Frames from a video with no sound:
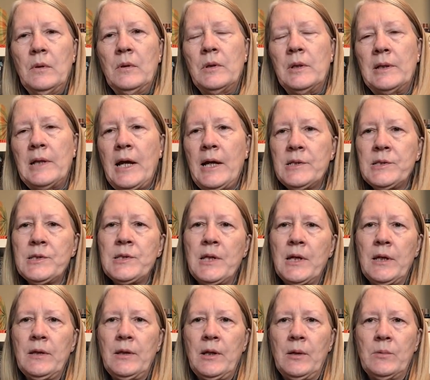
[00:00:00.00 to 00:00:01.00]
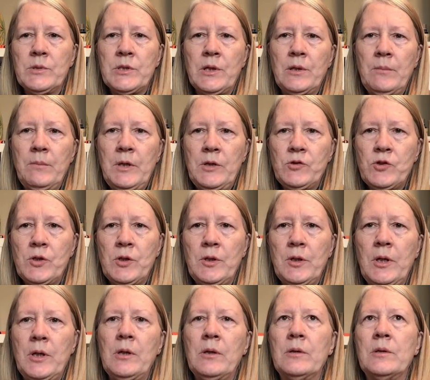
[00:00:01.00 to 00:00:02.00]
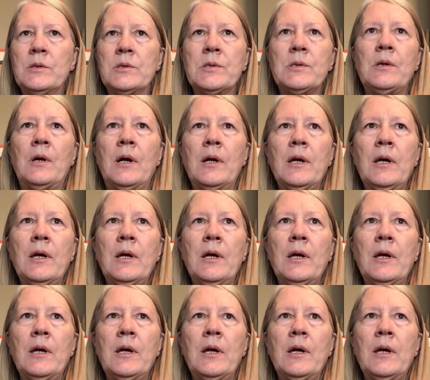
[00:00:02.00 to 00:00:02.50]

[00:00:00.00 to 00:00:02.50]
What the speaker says: the last thing that I was going to mention is I